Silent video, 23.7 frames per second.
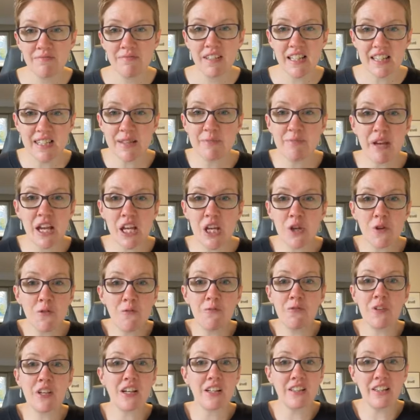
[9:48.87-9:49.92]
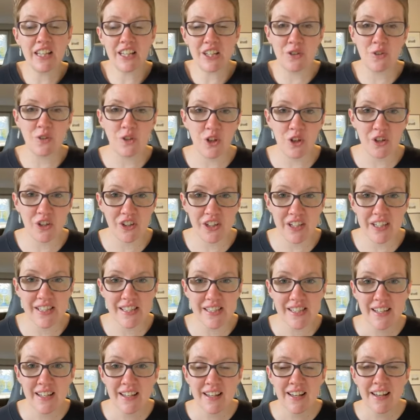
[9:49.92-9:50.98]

Does it make you feel like you look good?